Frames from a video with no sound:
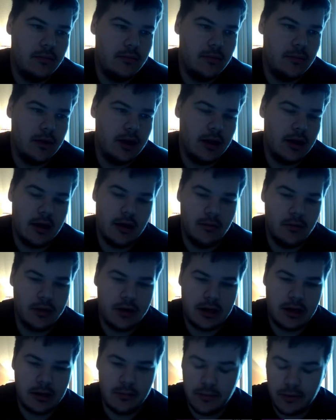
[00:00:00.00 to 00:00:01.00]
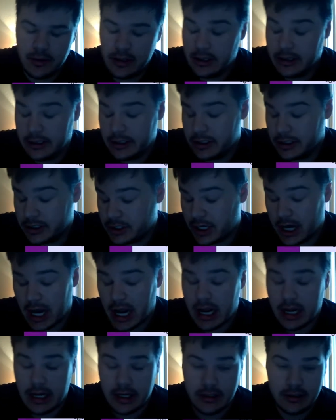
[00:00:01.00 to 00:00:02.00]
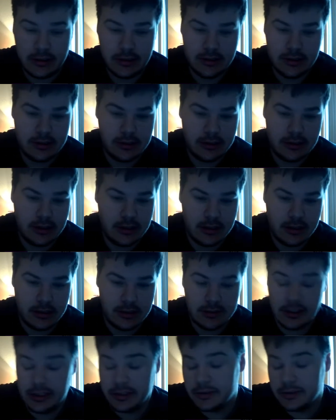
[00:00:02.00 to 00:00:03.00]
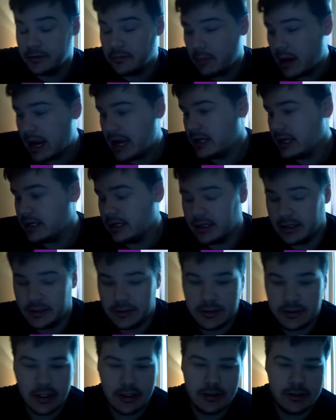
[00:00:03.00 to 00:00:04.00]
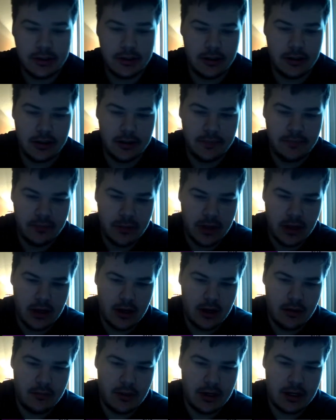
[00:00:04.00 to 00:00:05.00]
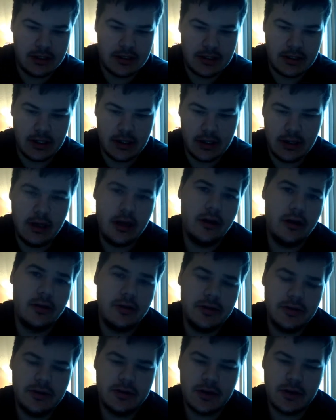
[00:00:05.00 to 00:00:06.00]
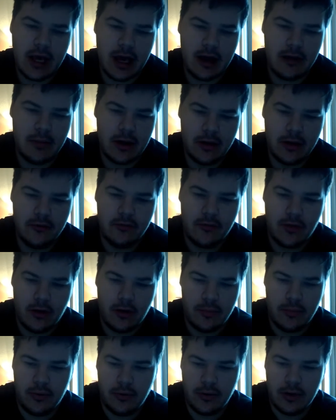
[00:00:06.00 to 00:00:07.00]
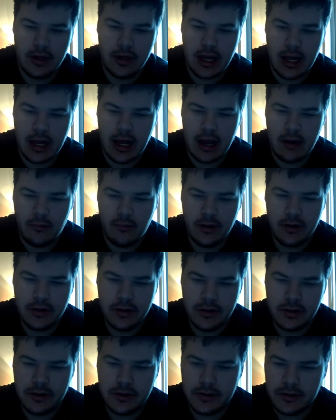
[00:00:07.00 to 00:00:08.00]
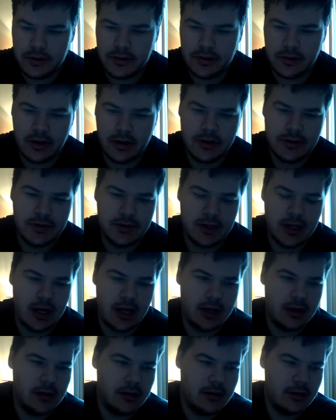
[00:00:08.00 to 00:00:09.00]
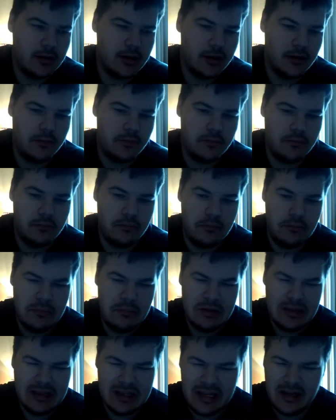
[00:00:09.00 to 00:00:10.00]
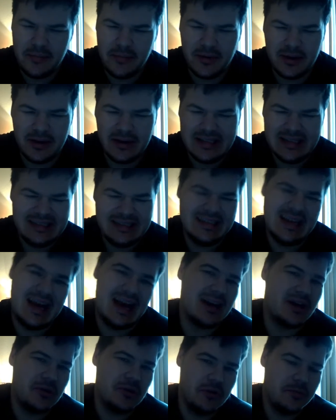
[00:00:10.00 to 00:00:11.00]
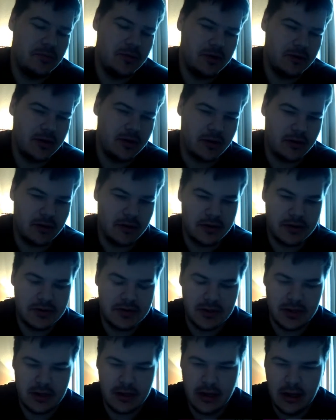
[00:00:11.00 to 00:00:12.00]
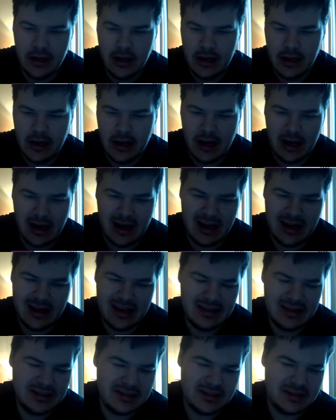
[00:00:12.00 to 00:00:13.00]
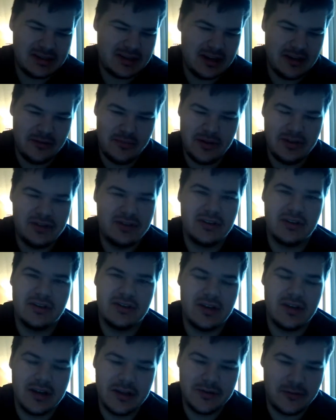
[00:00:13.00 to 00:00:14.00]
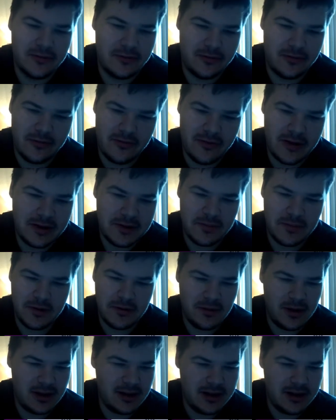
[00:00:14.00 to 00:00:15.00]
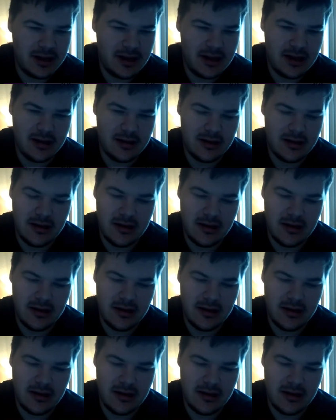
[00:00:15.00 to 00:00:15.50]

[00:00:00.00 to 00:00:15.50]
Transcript: it would completely change central banking, essentially. But, you know, this is kind of my overall point. I wanted to just stress that, you know, Libra is not cryptocurrency. Is this going to be successful for Facebook? Well, again, you